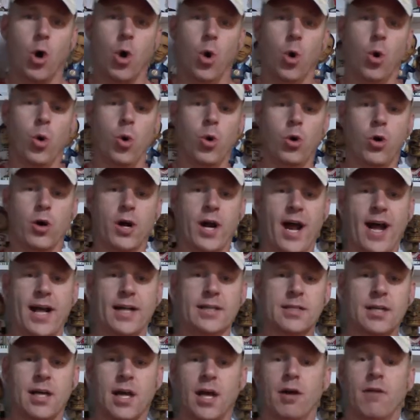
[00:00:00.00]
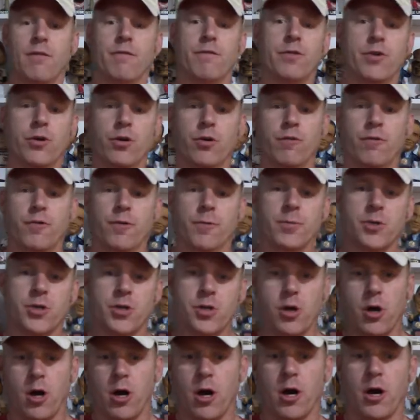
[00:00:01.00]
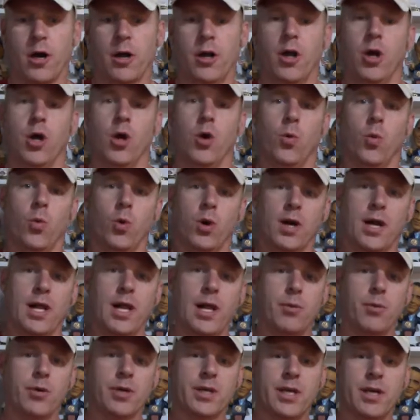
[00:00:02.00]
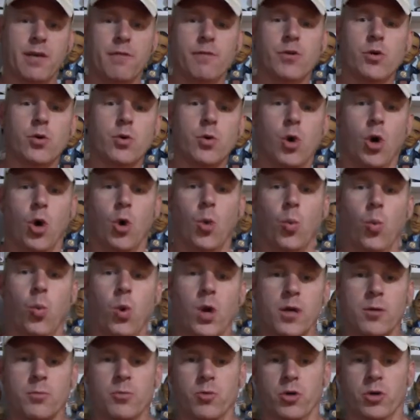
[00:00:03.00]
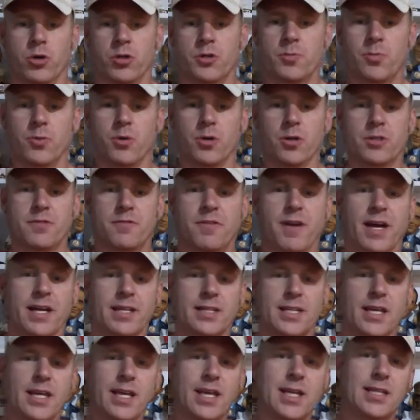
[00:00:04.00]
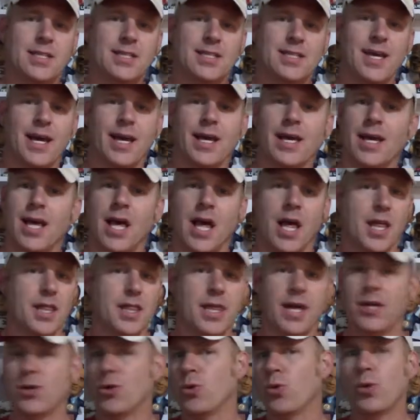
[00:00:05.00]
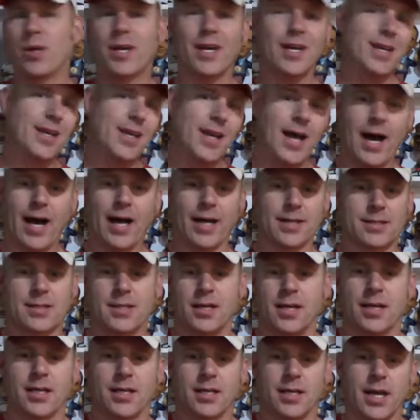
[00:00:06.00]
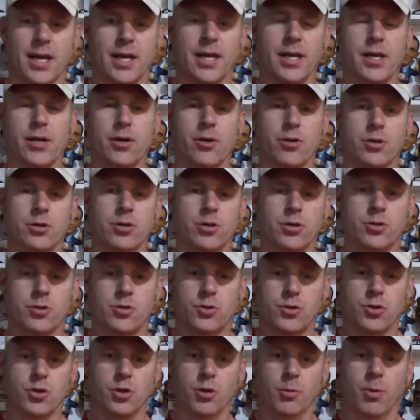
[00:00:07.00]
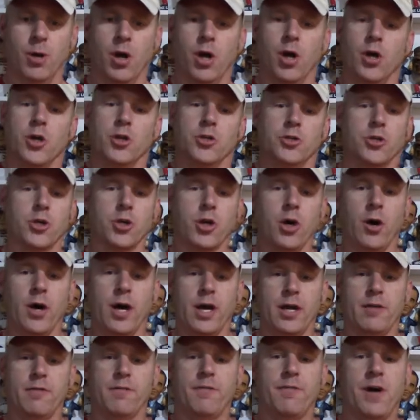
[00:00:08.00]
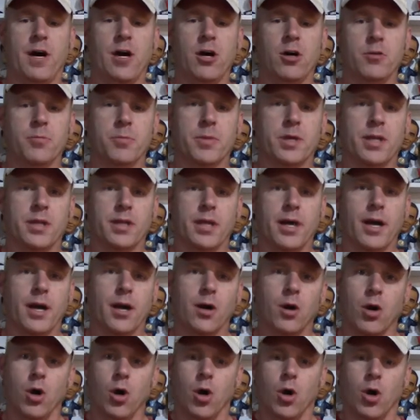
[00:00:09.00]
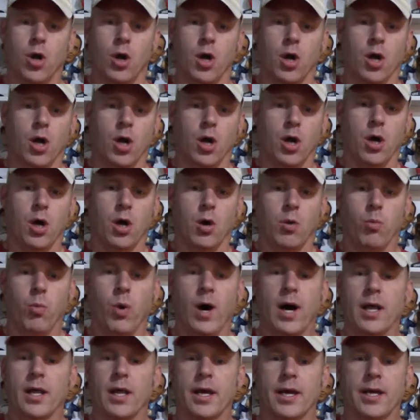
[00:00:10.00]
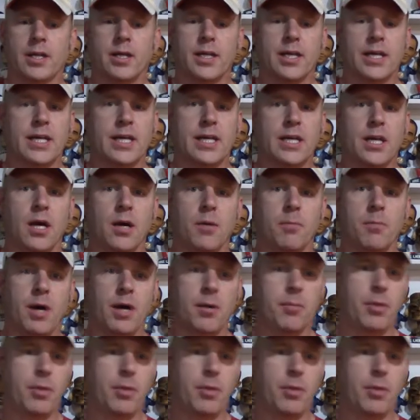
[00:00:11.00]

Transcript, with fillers: or at View From the Yard, where I will give you one more sports fact each day that you cannot get here on YouTube. So go ahead and follow me there while I clean my